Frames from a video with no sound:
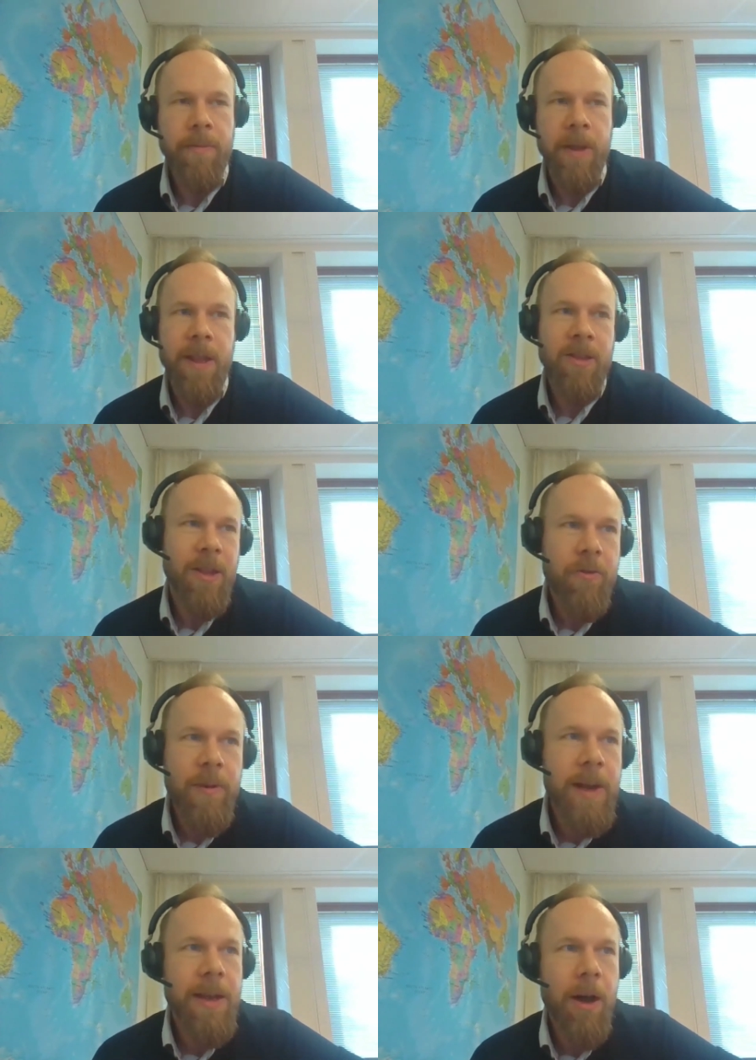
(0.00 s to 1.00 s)
but that's not
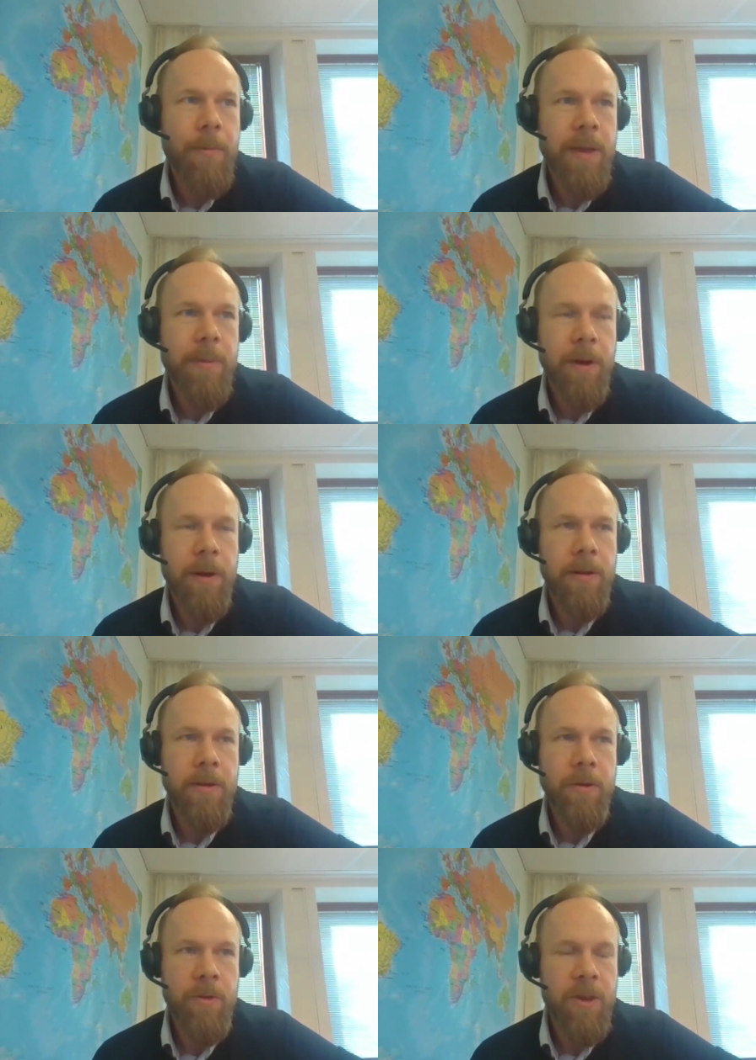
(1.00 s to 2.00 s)
really how people
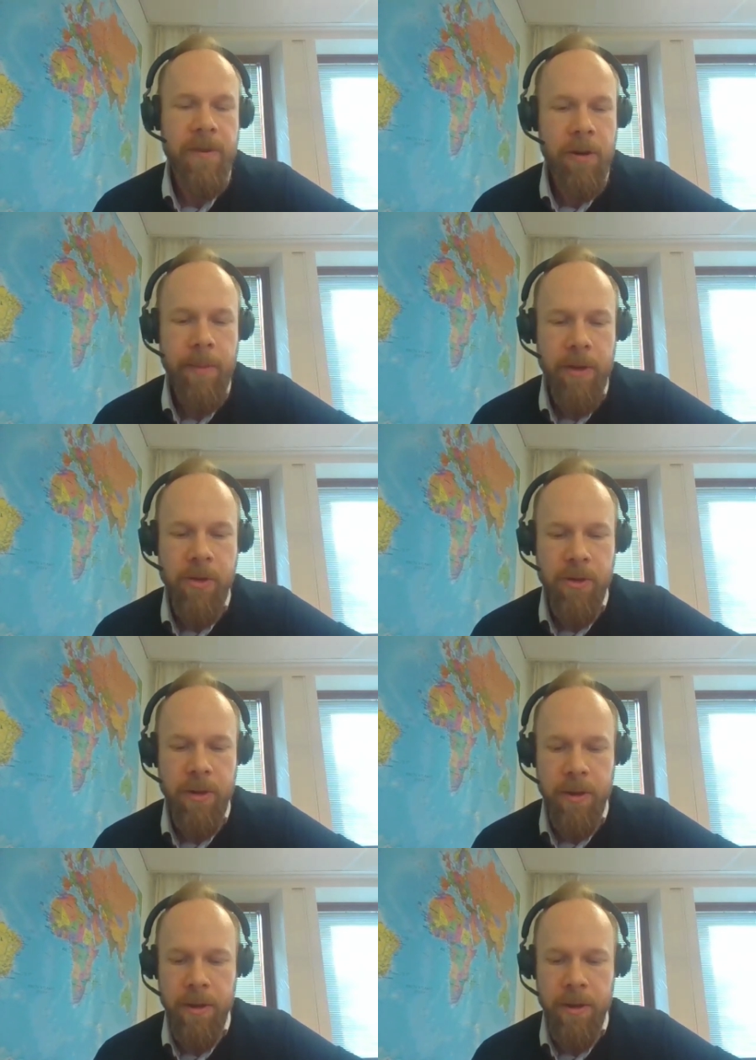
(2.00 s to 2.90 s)
use it very much.